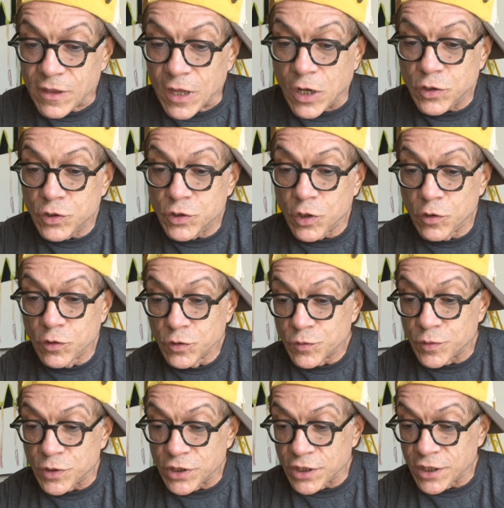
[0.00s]

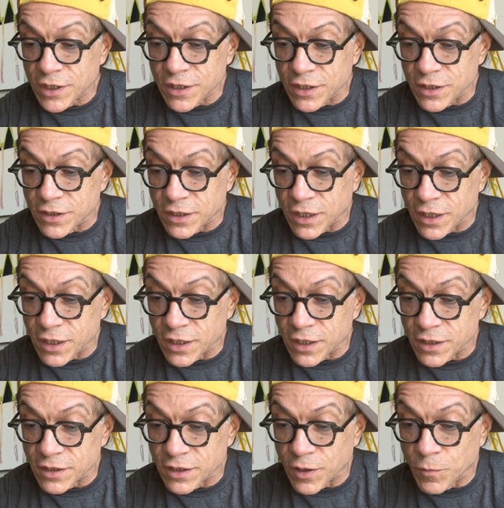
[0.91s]
those were
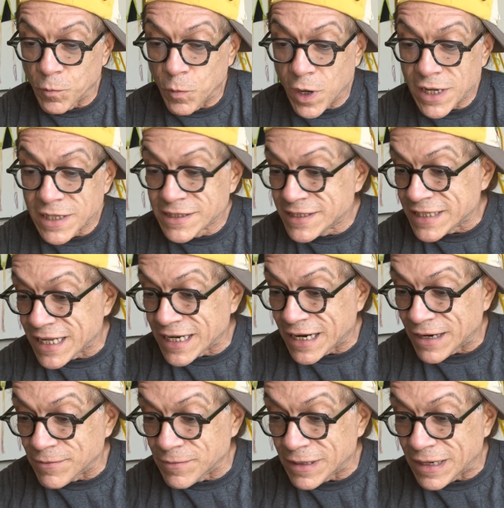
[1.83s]
the ones that
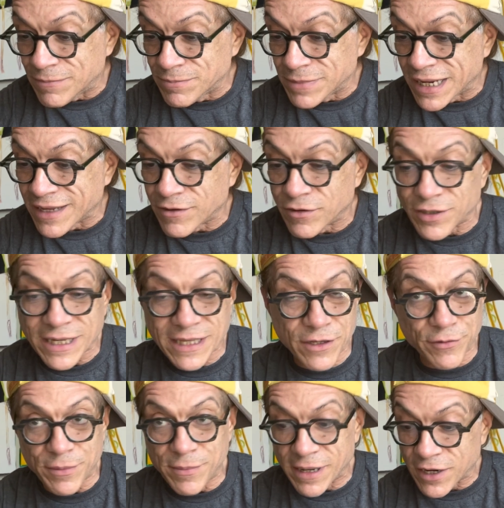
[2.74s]
I'm like, okay,
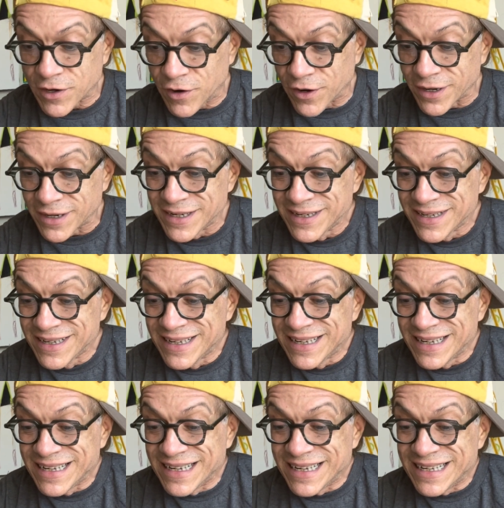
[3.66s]
they're in my cart.
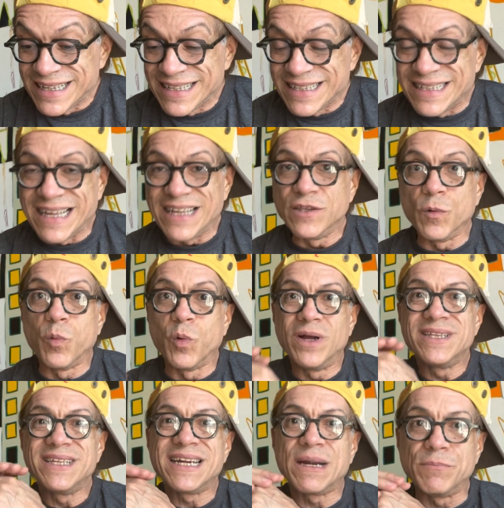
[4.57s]
Then the
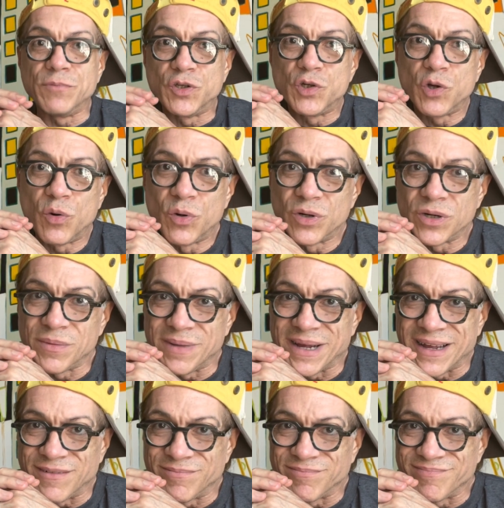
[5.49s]
one that I'm torn
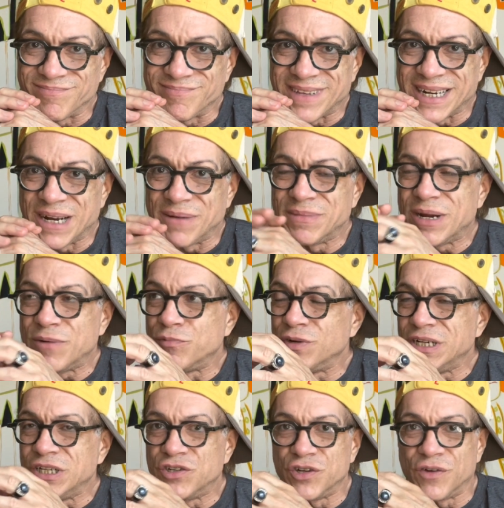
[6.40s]
about, that I'm not
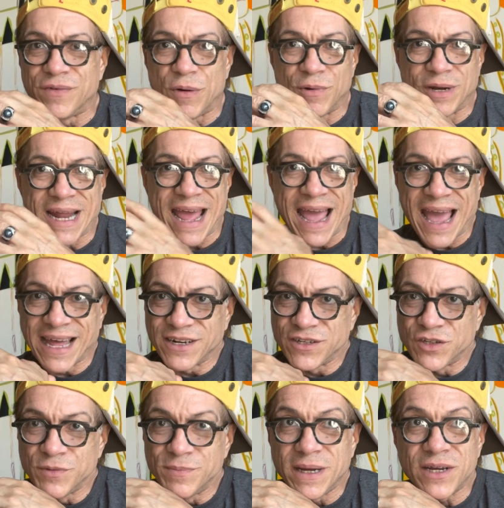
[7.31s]
really sure if I want to add
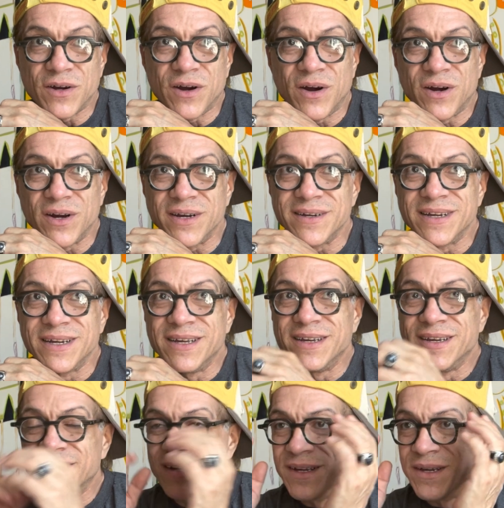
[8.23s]
it to my cart,
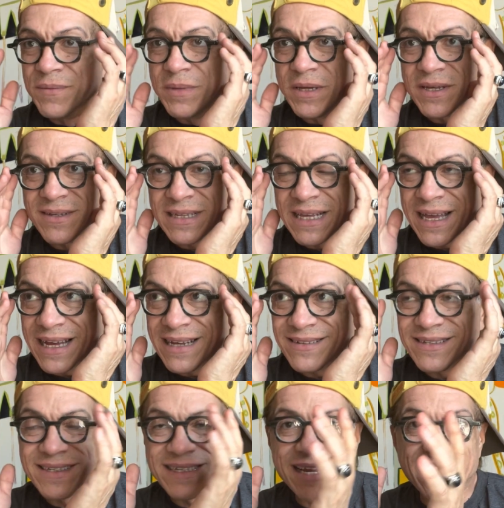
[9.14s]
because like I
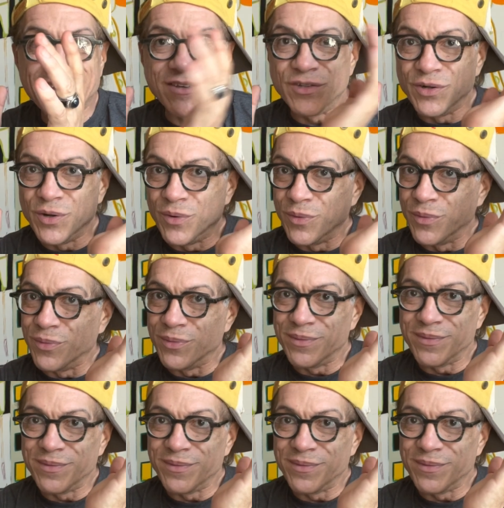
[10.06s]
said, you know,